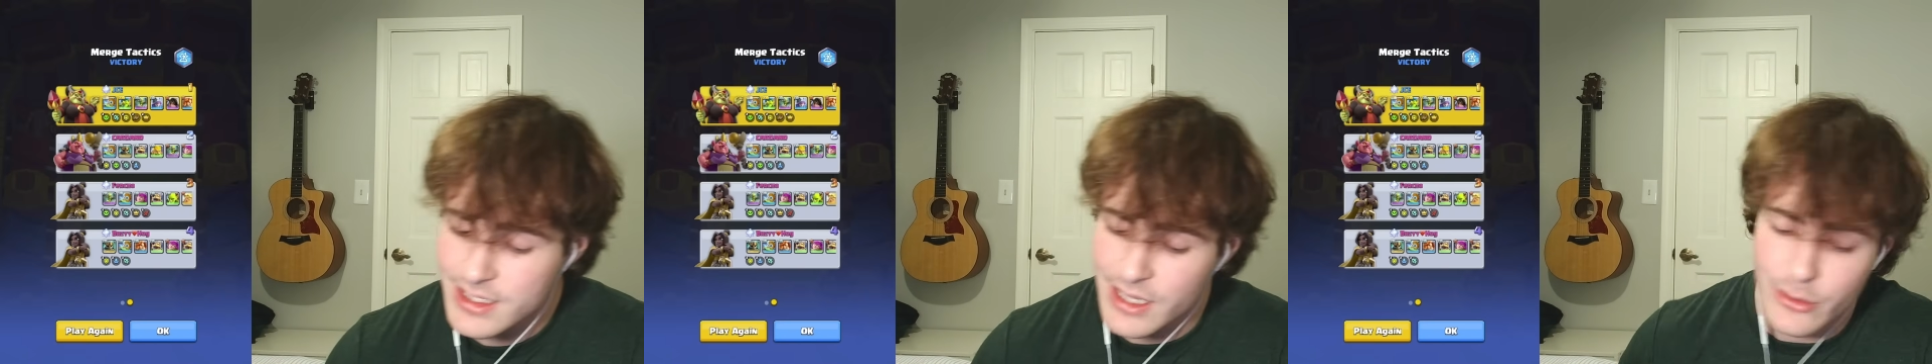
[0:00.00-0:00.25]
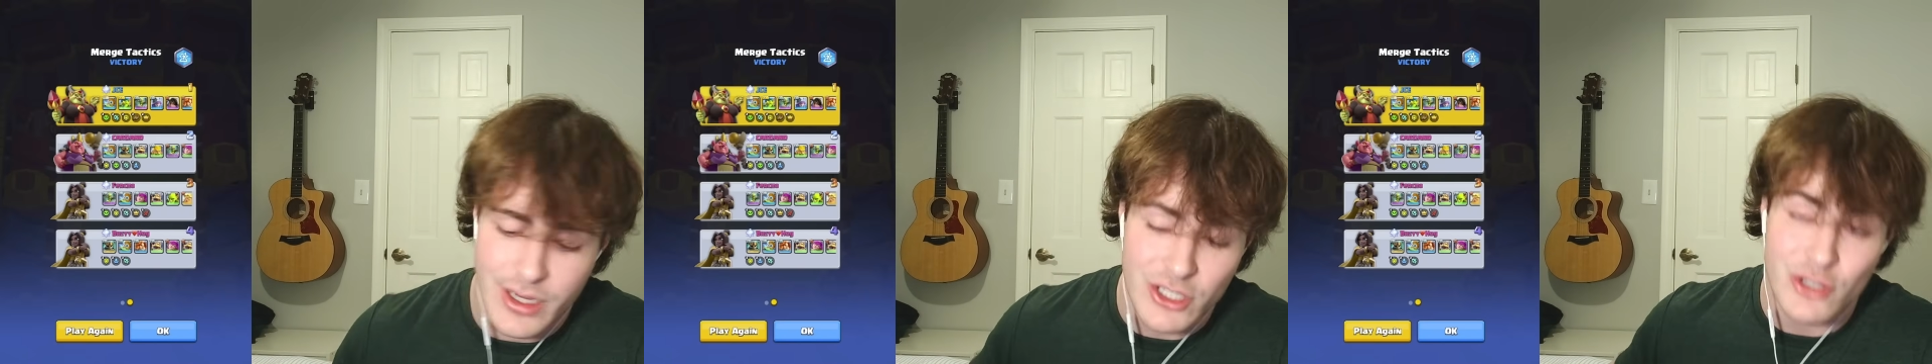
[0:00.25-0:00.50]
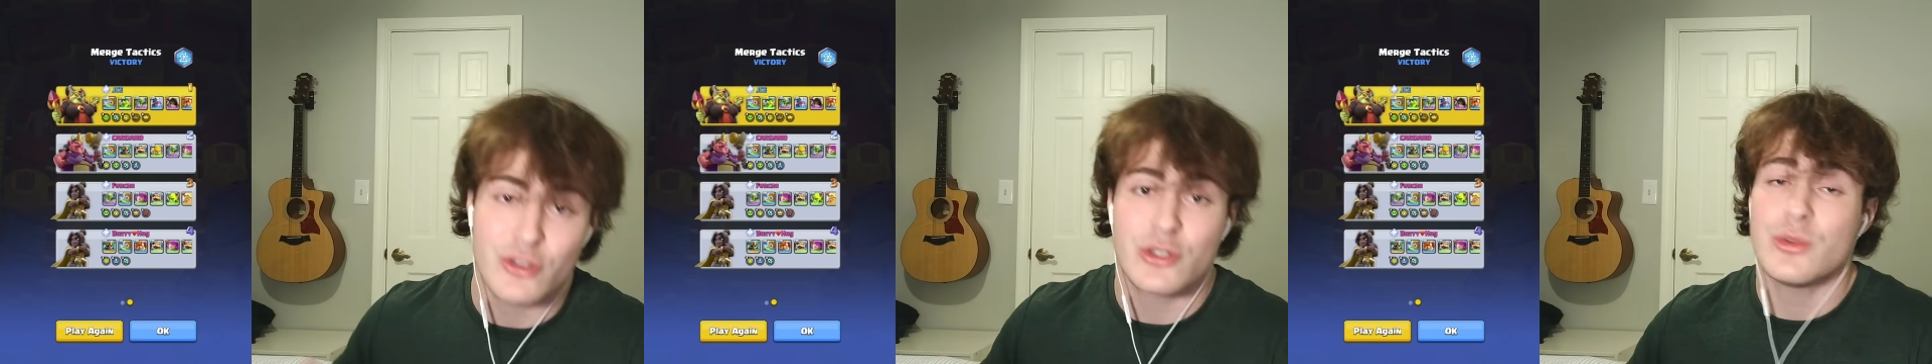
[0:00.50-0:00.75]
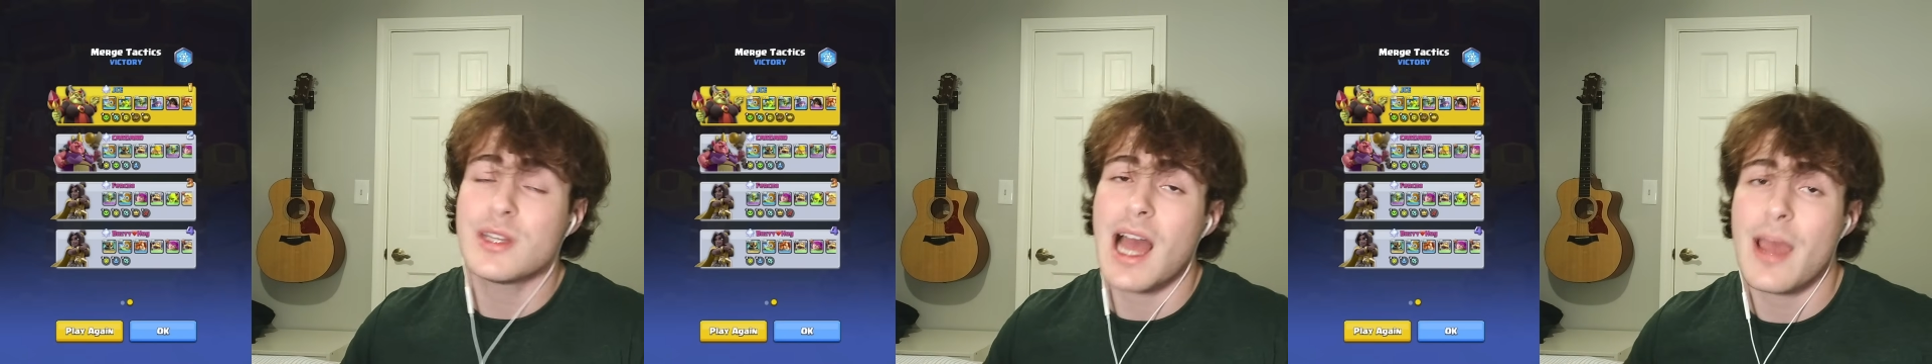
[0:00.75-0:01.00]
Either gets you
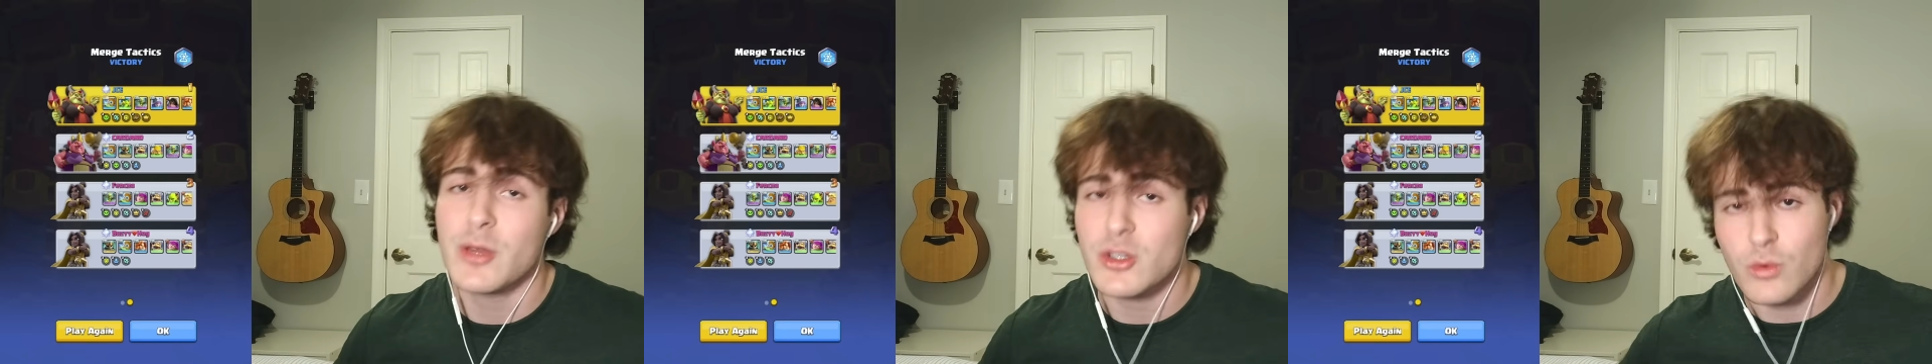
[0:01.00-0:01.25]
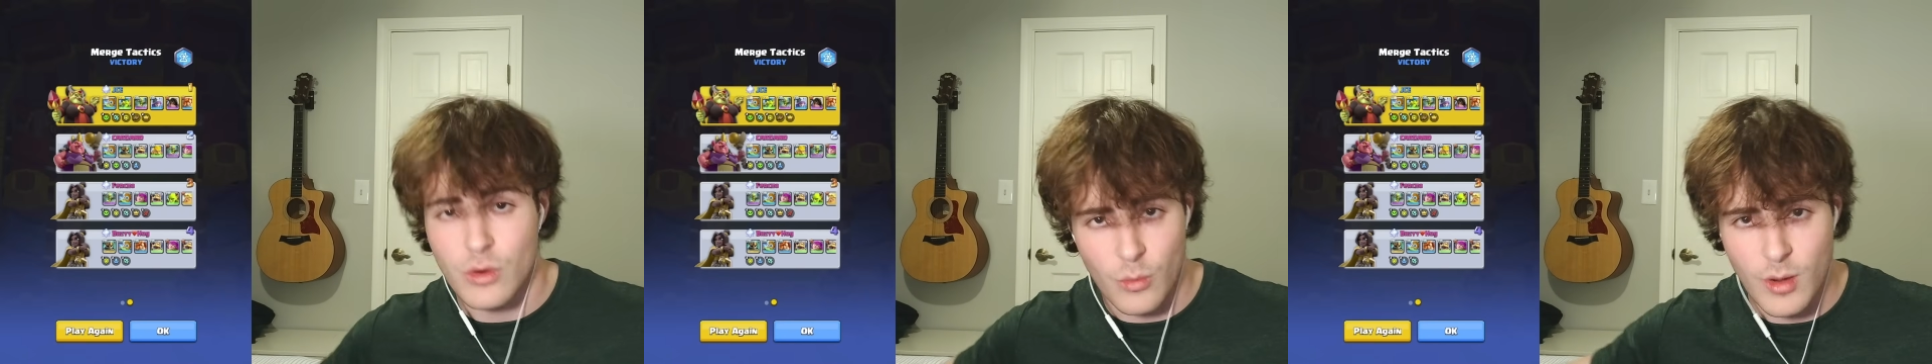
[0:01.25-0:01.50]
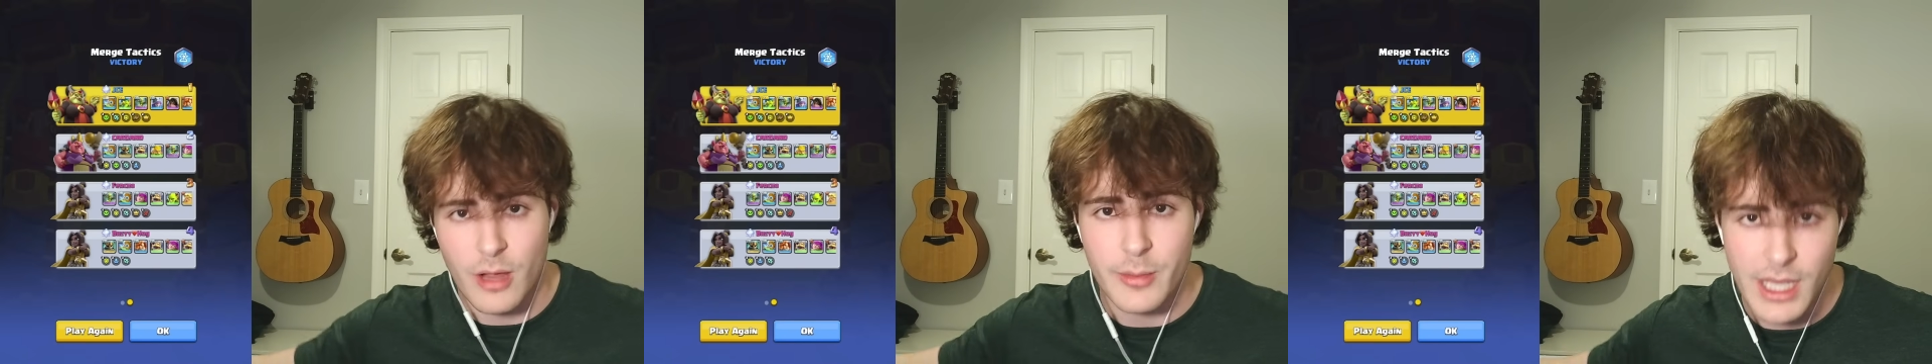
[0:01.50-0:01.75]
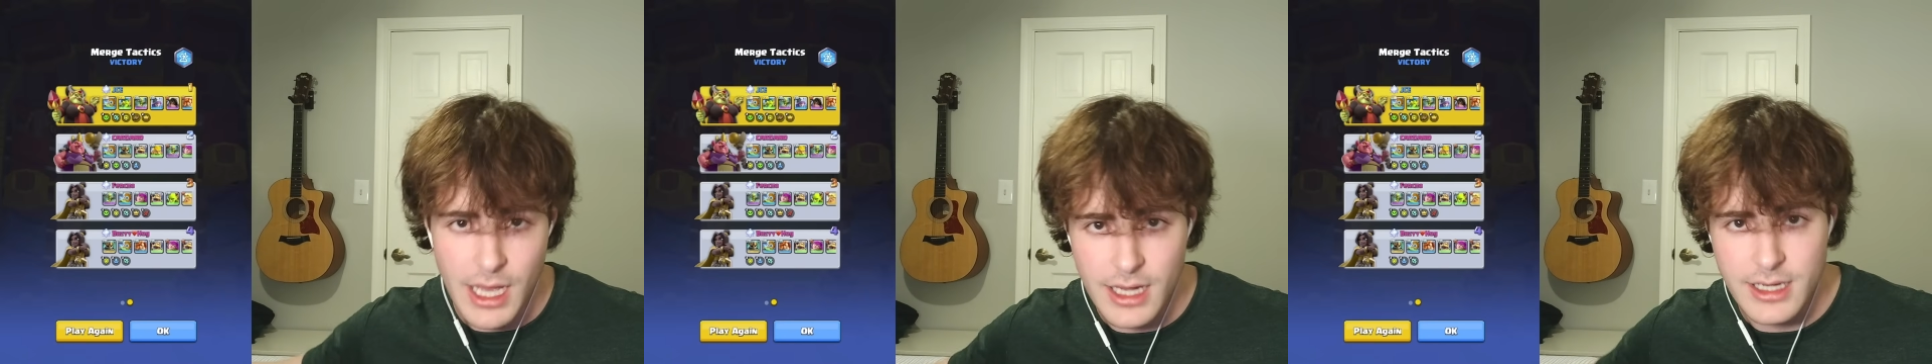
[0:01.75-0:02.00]
to diamond or well
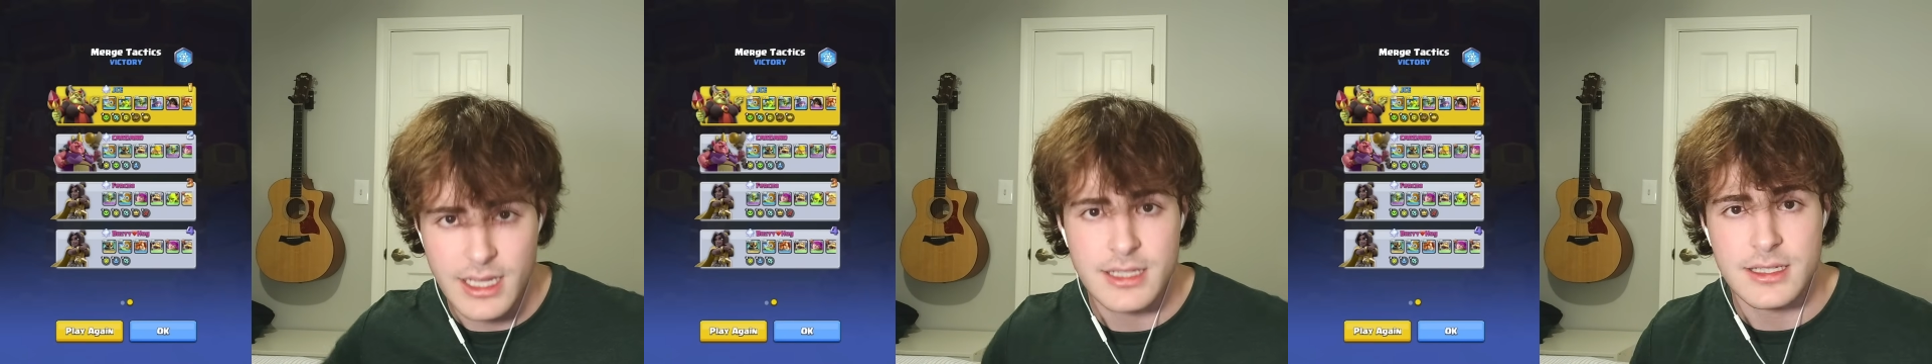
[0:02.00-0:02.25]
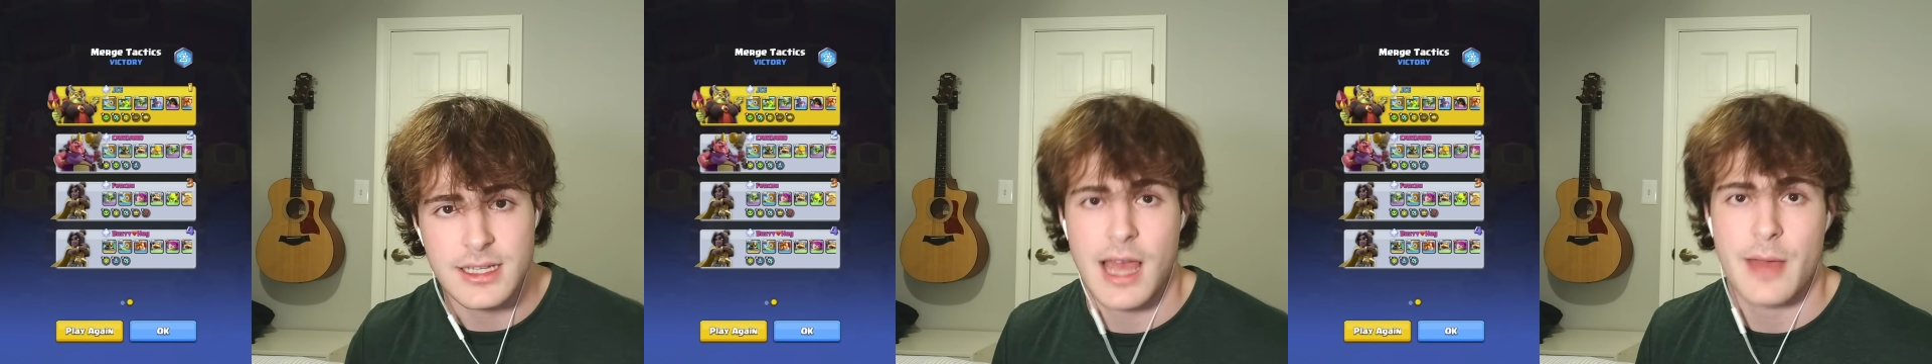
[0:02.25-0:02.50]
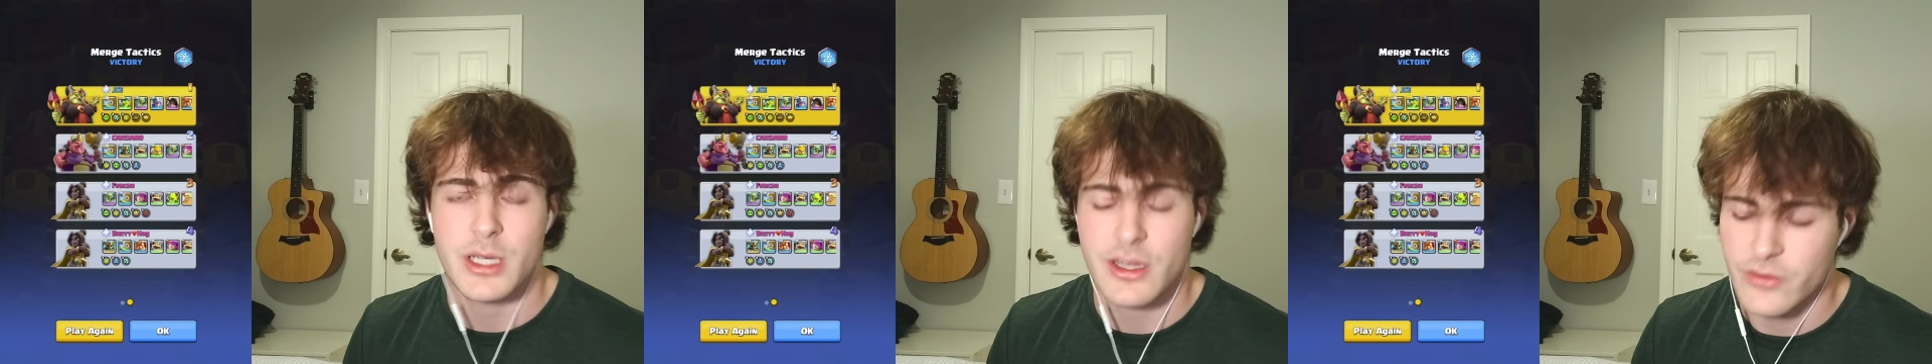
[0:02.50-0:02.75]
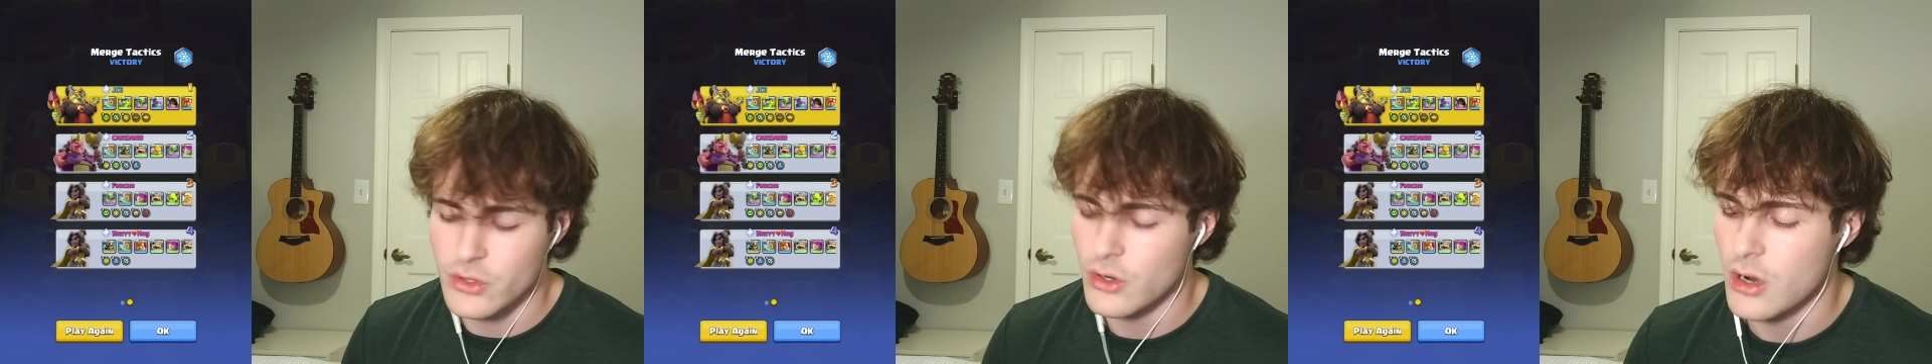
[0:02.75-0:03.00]
beyond into diamond
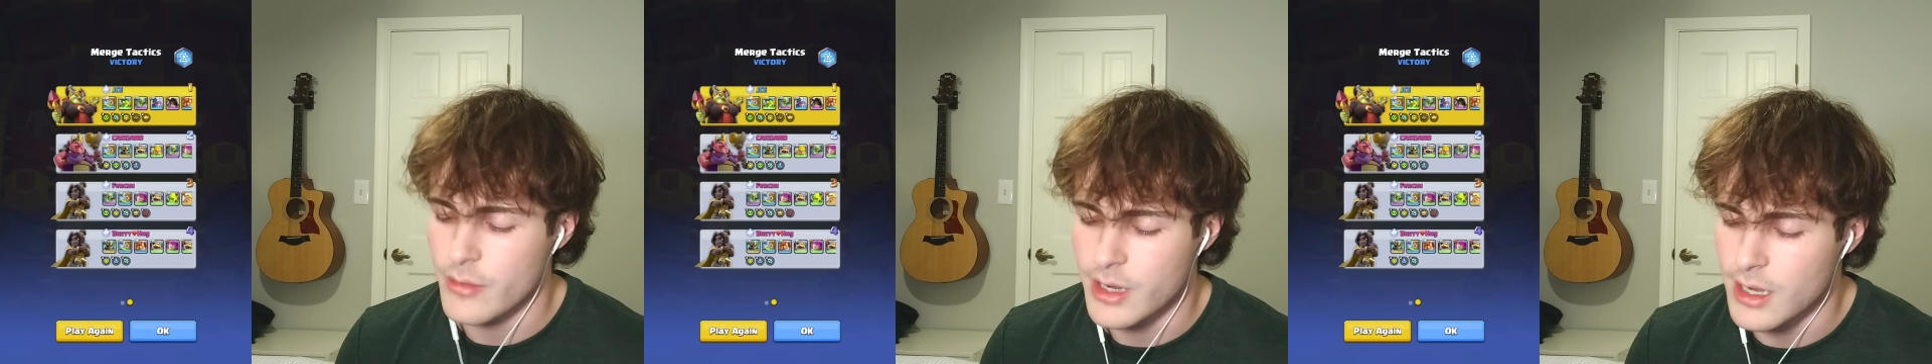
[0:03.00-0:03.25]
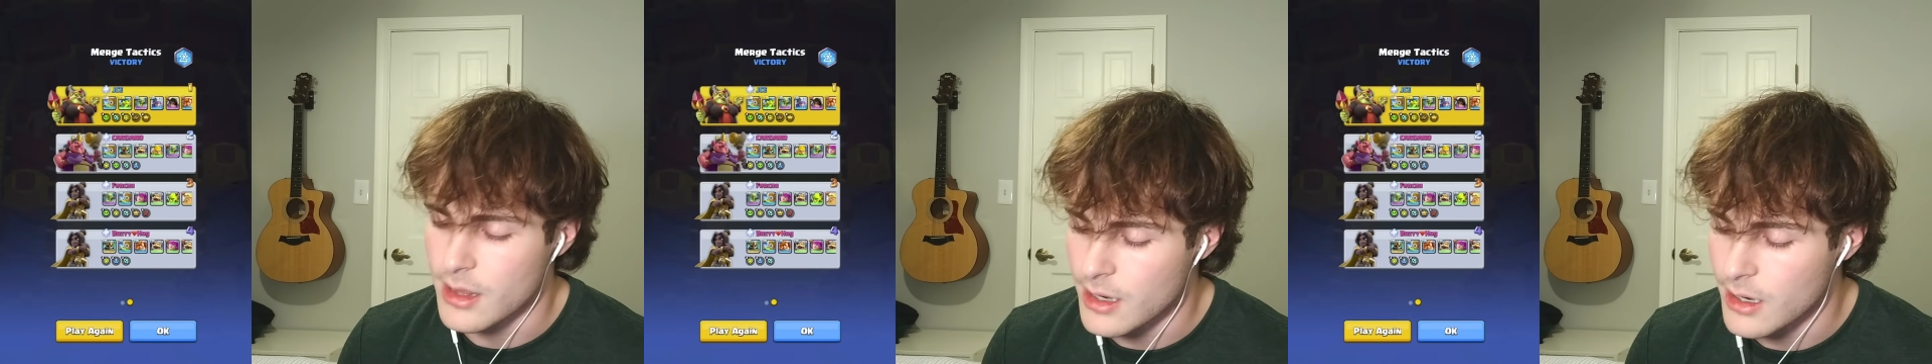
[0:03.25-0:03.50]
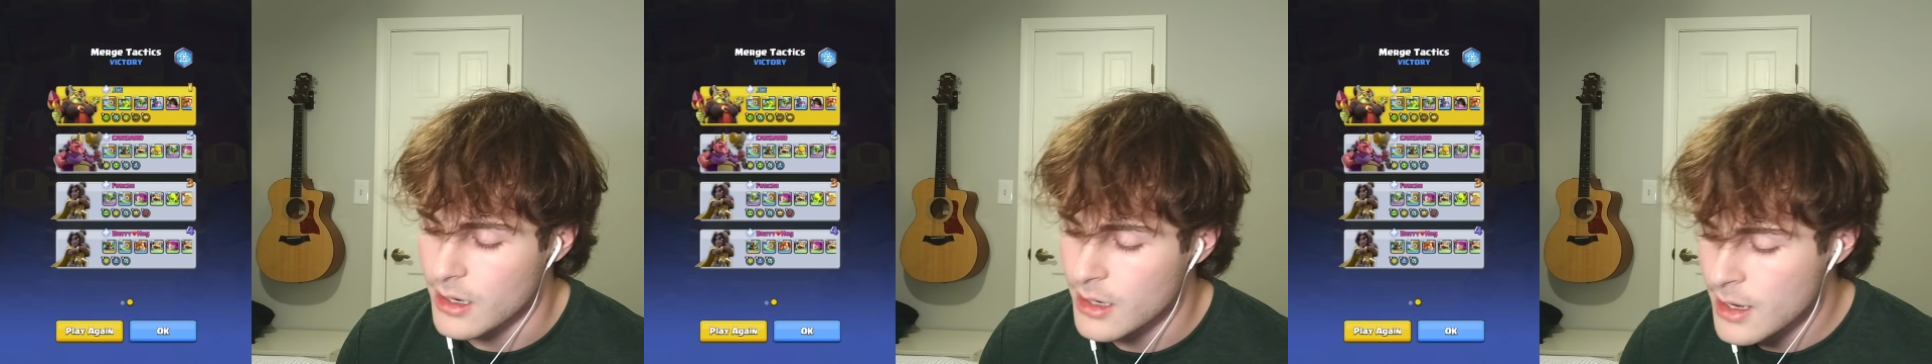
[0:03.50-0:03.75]
if you're already there.